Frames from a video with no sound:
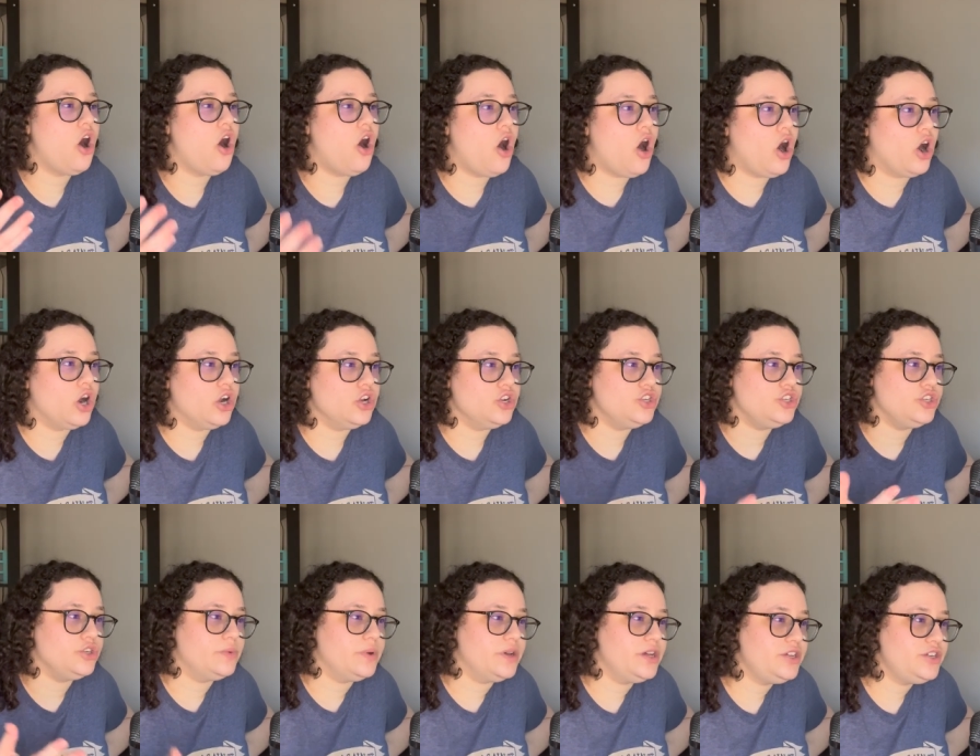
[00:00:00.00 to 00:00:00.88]
are
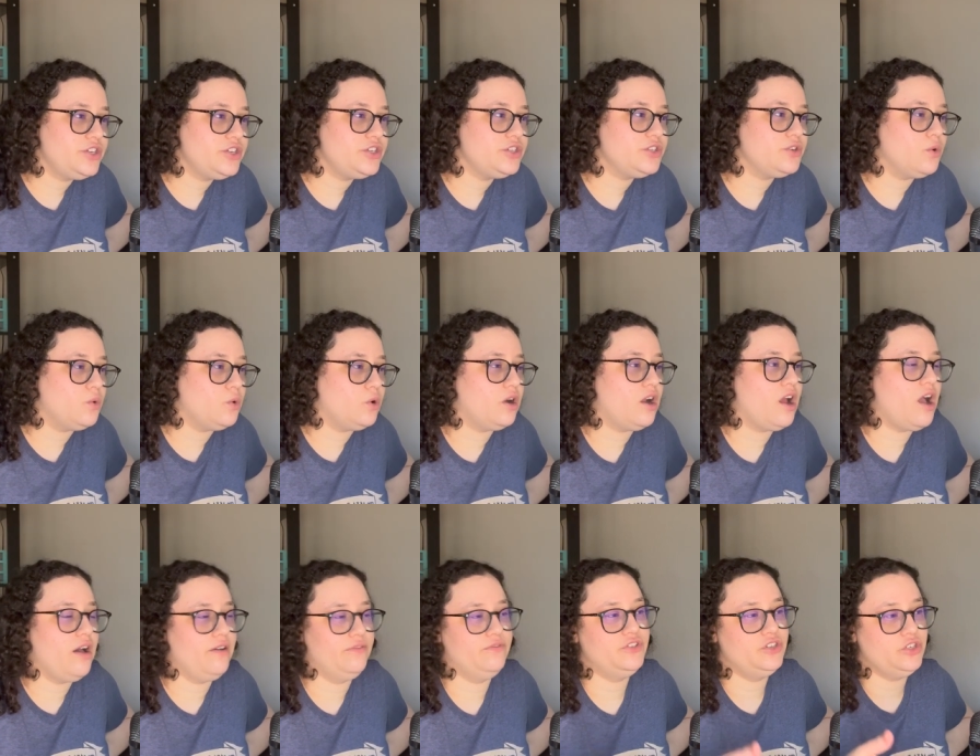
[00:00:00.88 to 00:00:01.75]
Jewish or
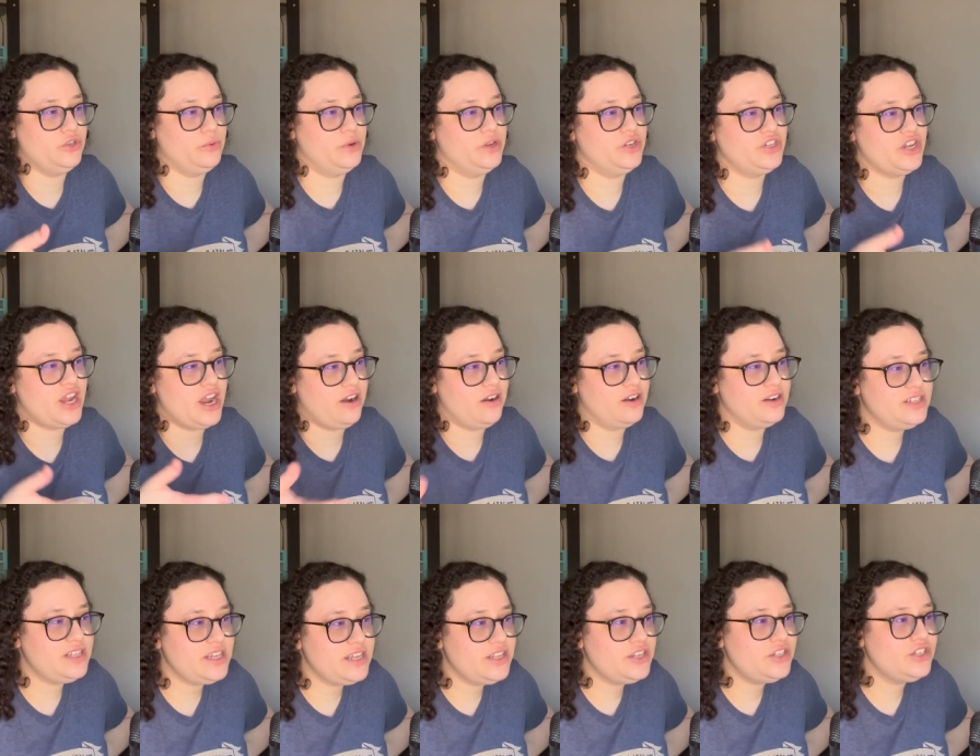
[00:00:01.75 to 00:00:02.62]
of Jewish
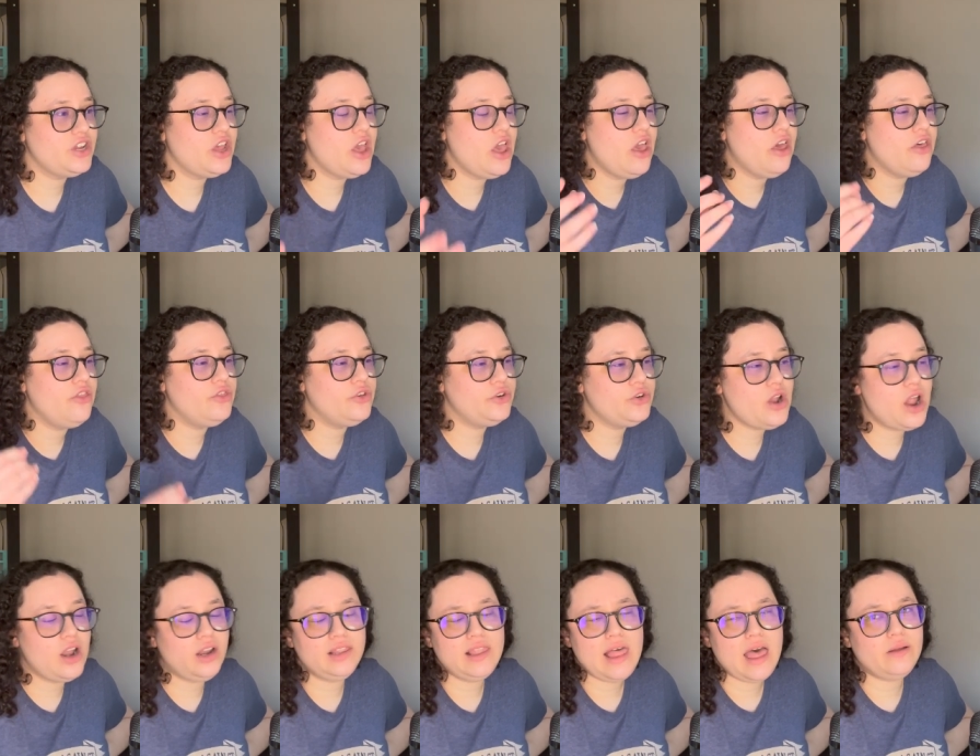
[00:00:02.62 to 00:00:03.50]
heritage, they're
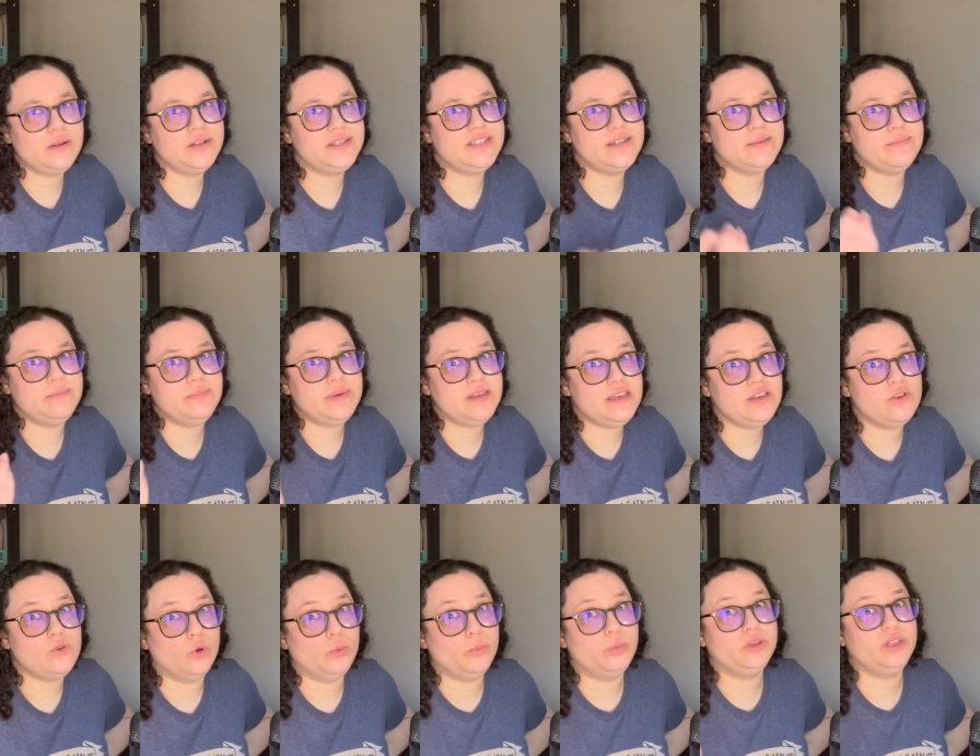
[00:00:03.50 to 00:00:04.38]
not allowed to be
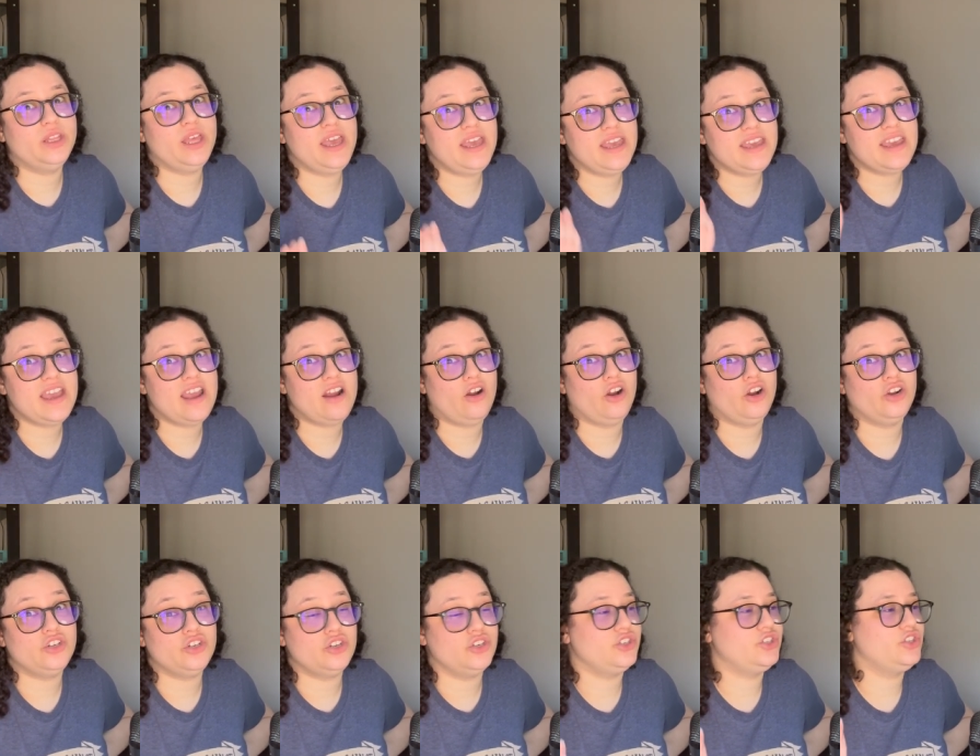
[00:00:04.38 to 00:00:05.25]
or play
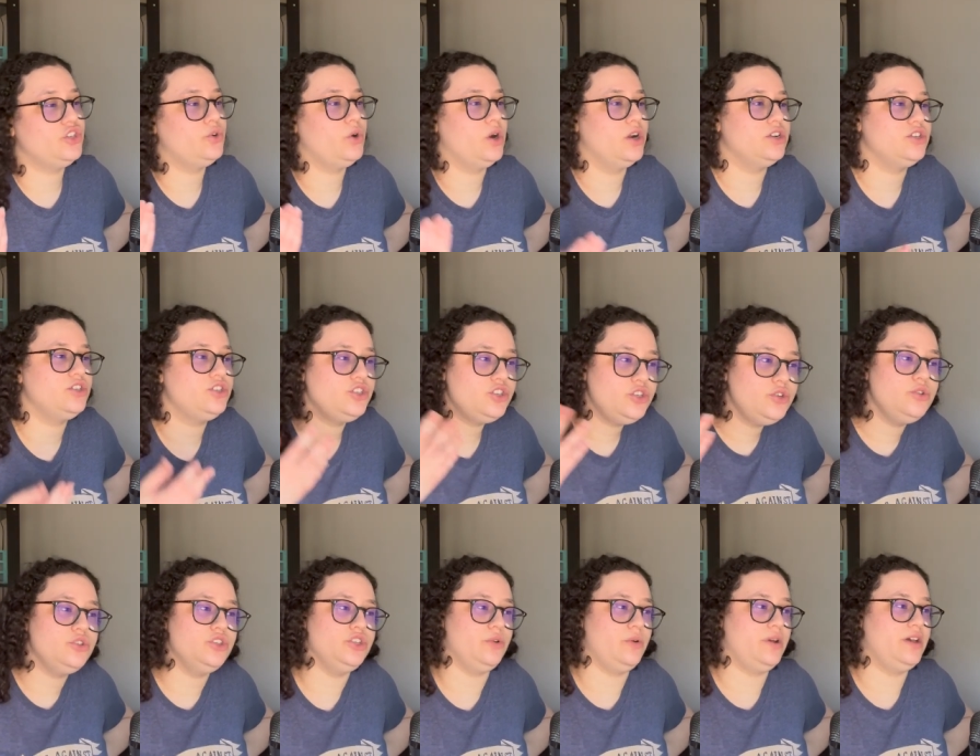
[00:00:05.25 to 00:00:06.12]
characters who are
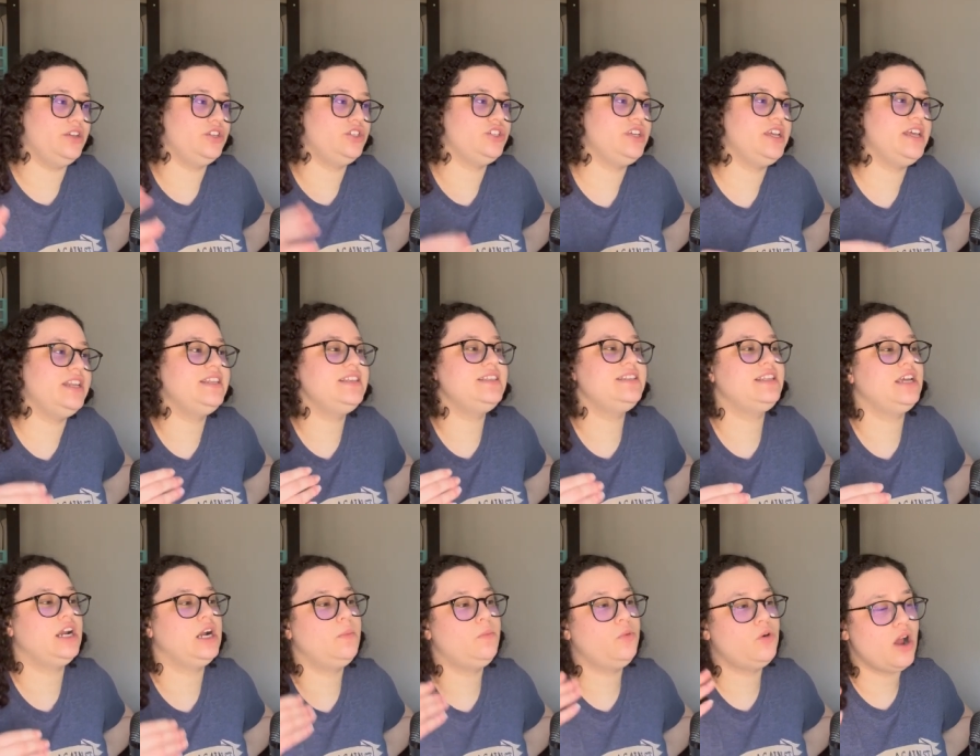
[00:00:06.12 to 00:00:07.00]
too Jewish. It is
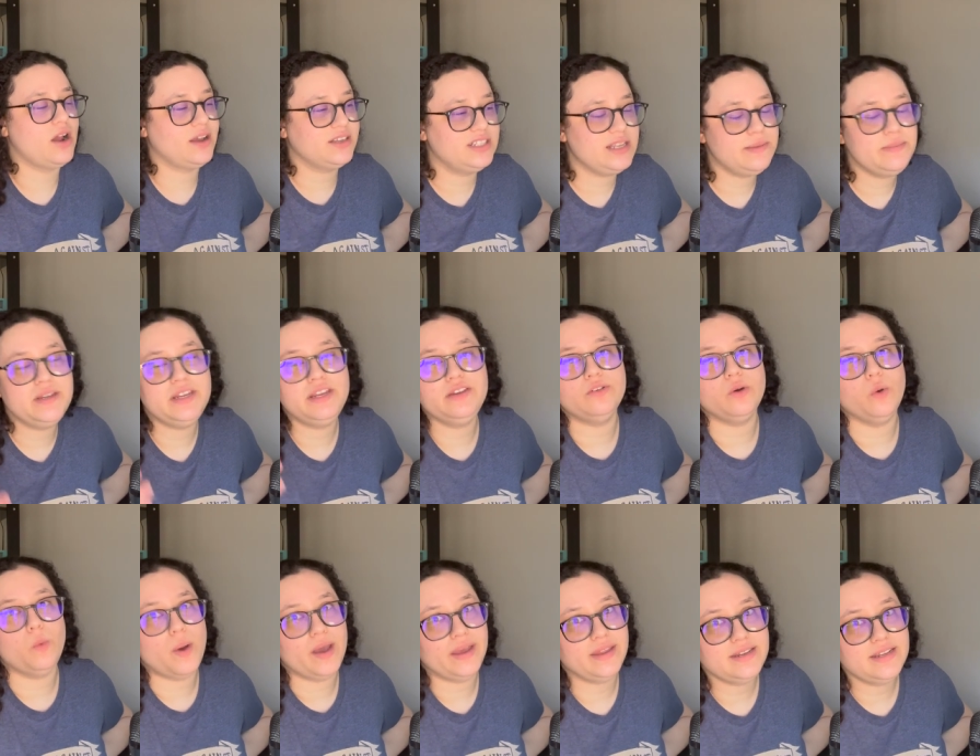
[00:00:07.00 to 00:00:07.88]
their proximity to
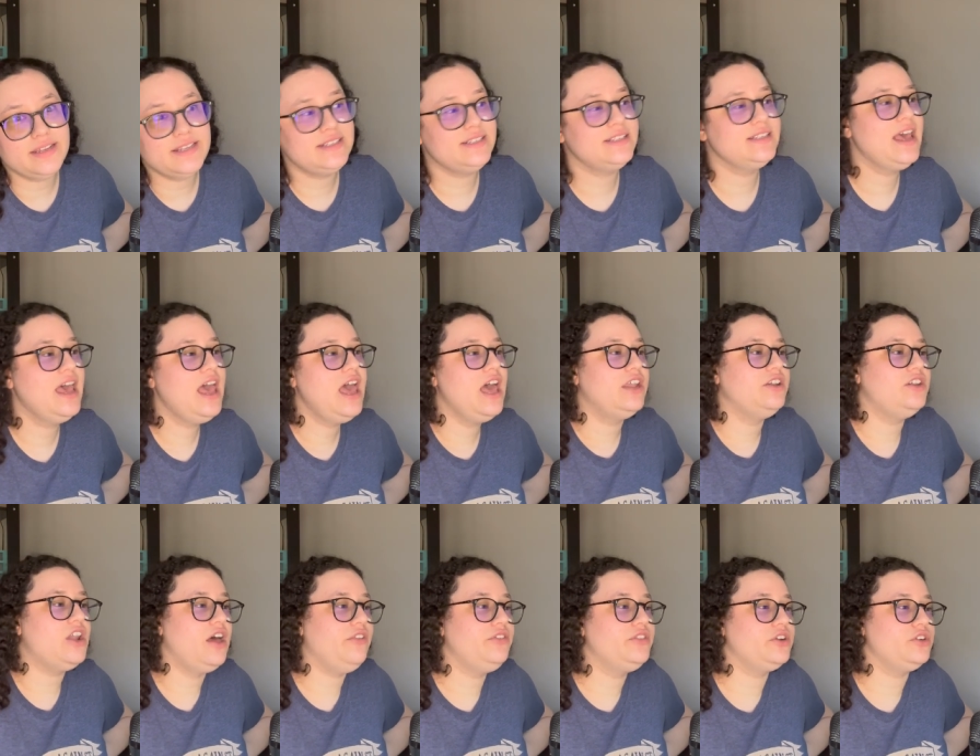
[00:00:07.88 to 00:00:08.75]
whiteness,
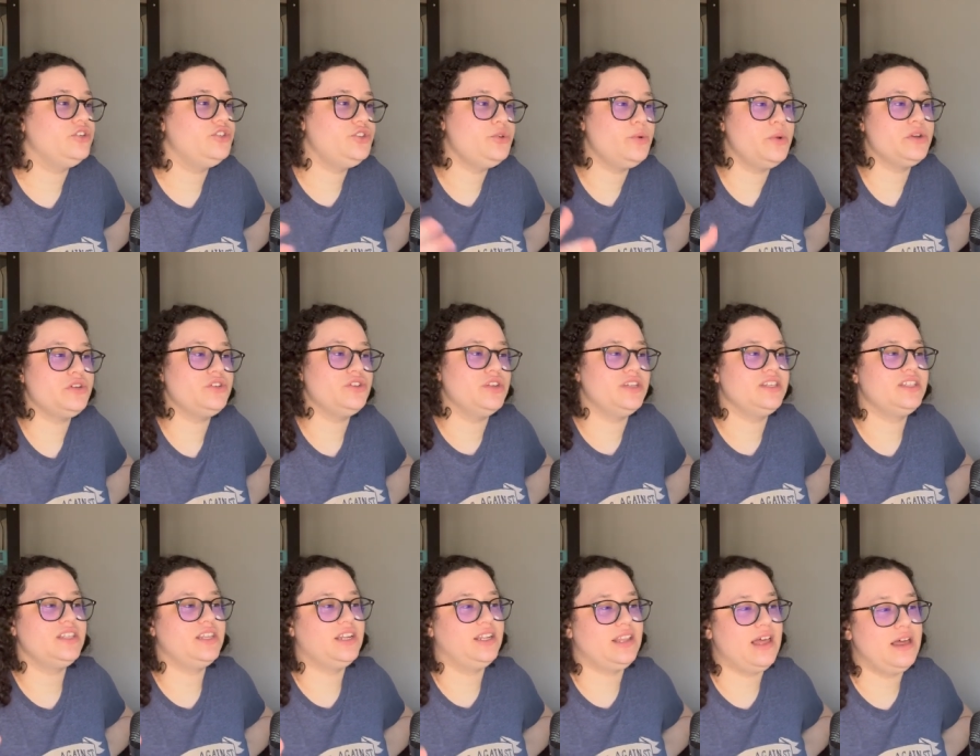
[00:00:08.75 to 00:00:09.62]
not their Jewishness,
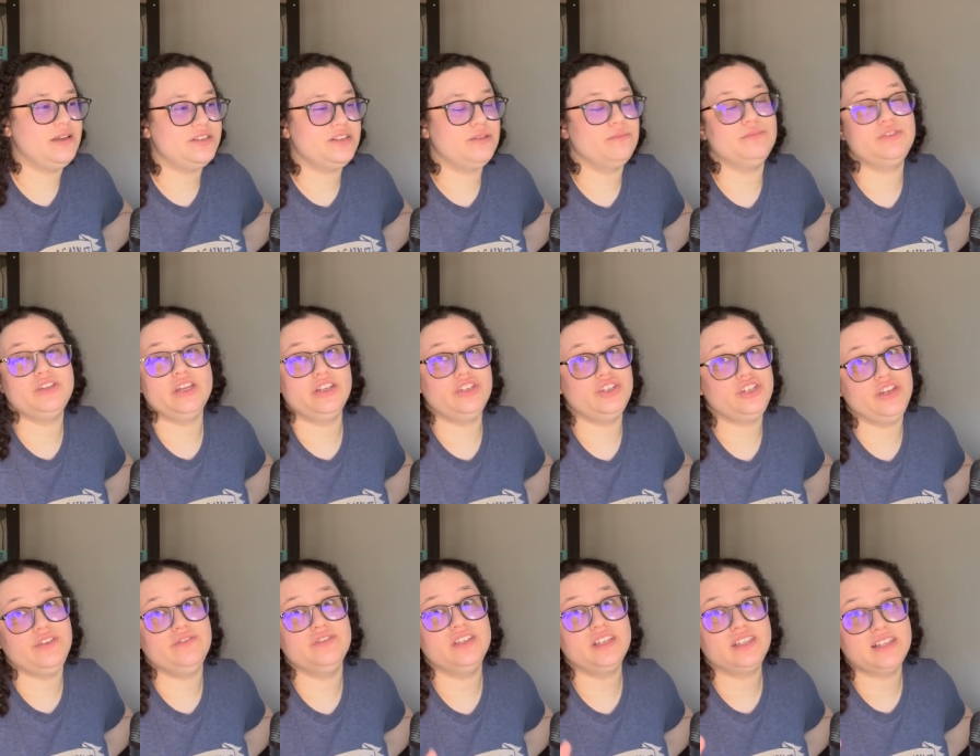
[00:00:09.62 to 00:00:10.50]
that allows them to
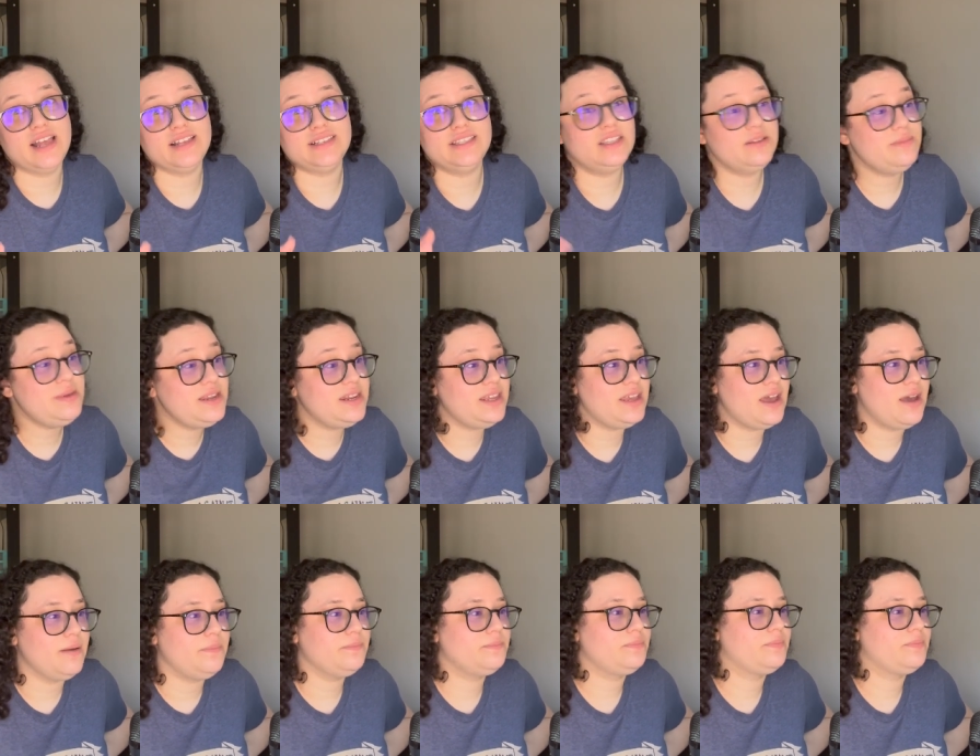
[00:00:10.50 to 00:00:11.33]
achieve success in the media.